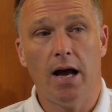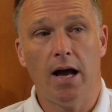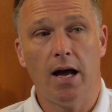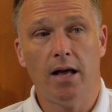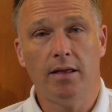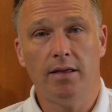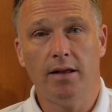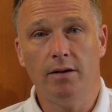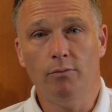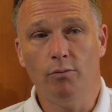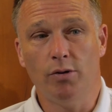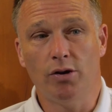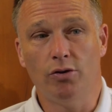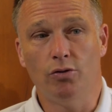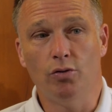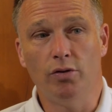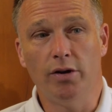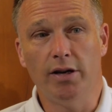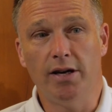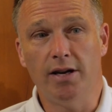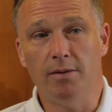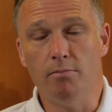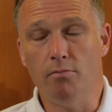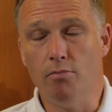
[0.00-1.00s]
I think we're
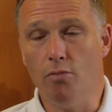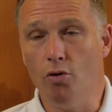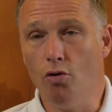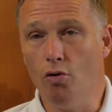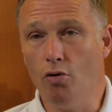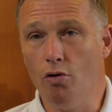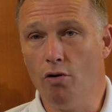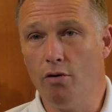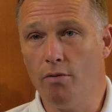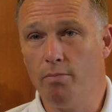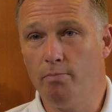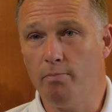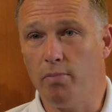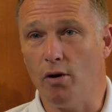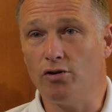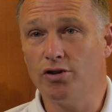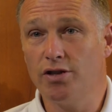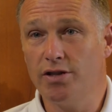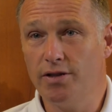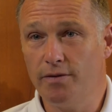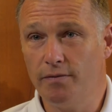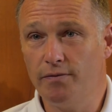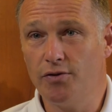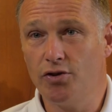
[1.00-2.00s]
going in a more
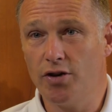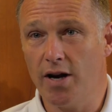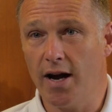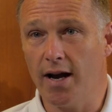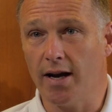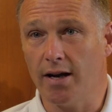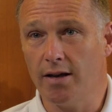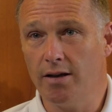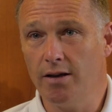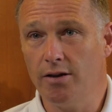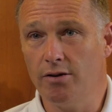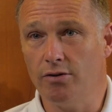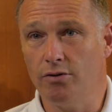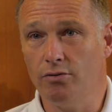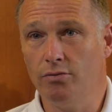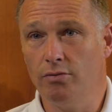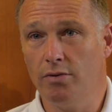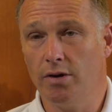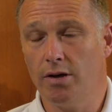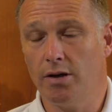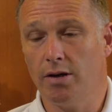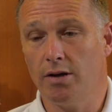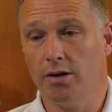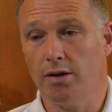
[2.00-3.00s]
positive track, you
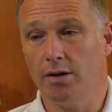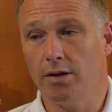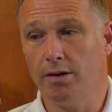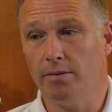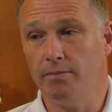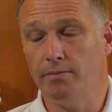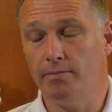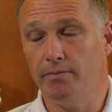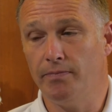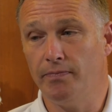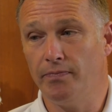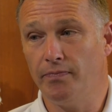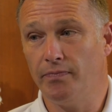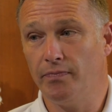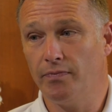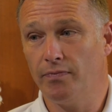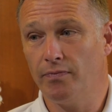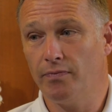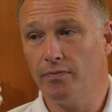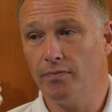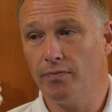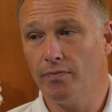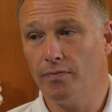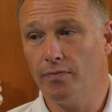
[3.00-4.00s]
know.
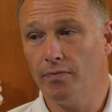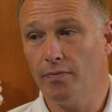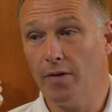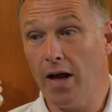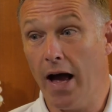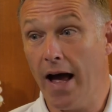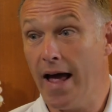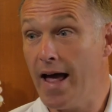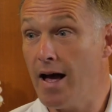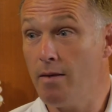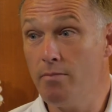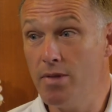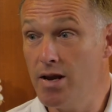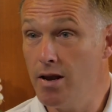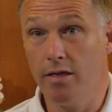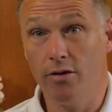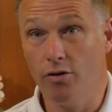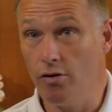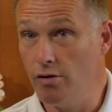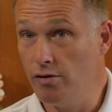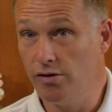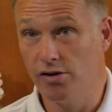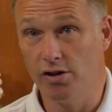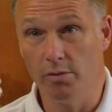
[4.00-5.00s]
I am
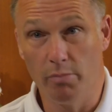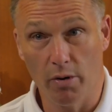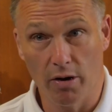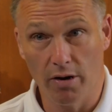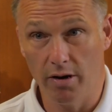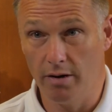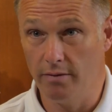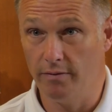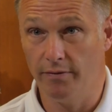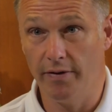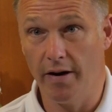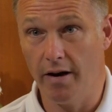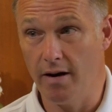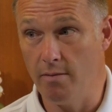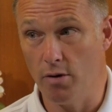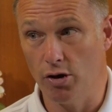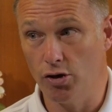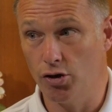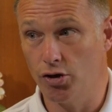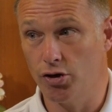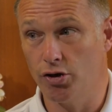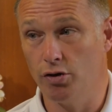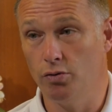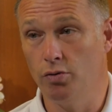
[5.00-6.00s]
enthused about it, very
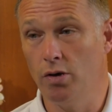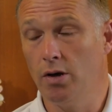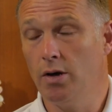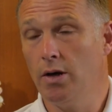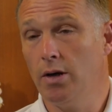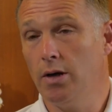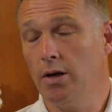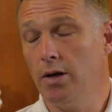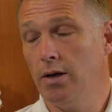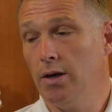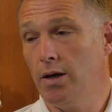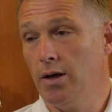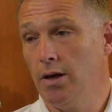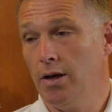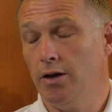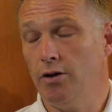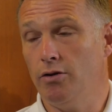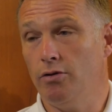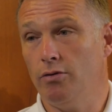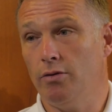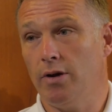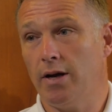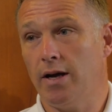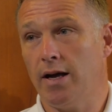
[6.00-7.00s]
much so. You
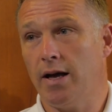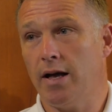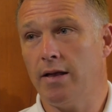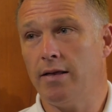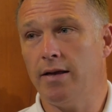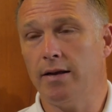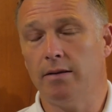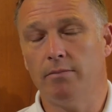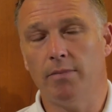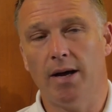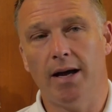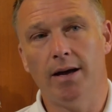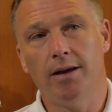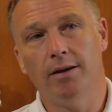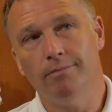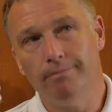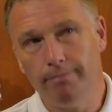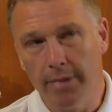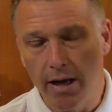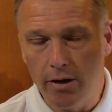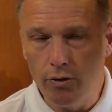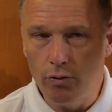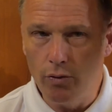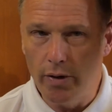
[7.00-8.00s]
know, I think my
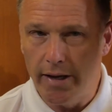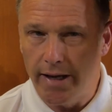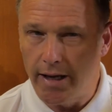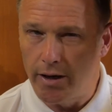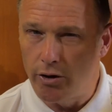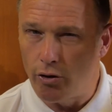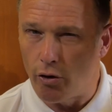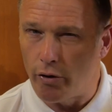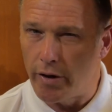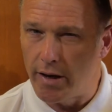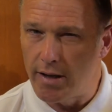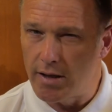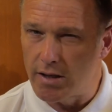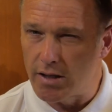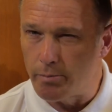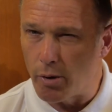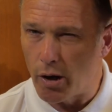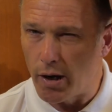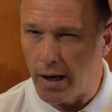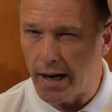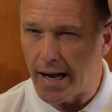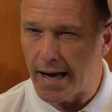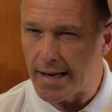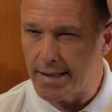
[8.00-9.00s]
only annoyance
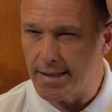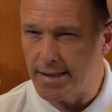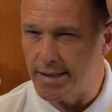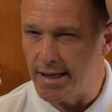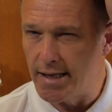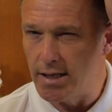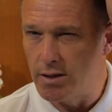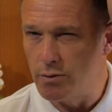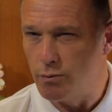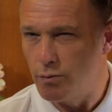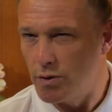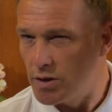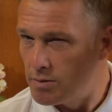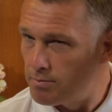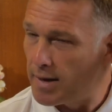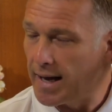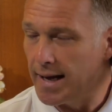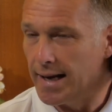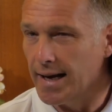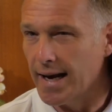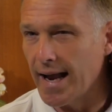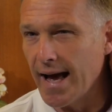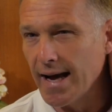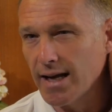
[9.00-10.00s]
about last season was
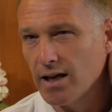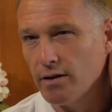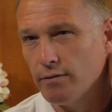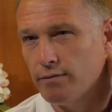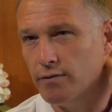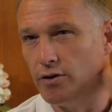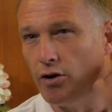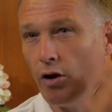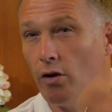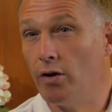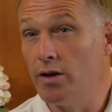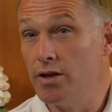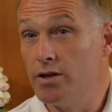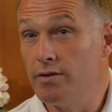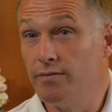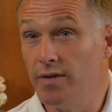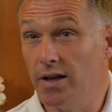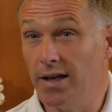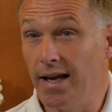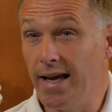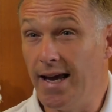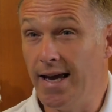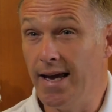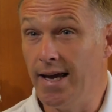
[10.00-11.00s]
my lack of knowledge of
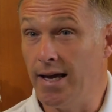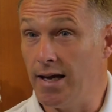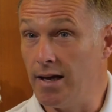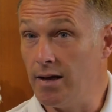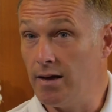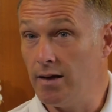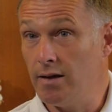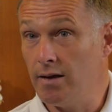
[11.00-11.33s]
the league.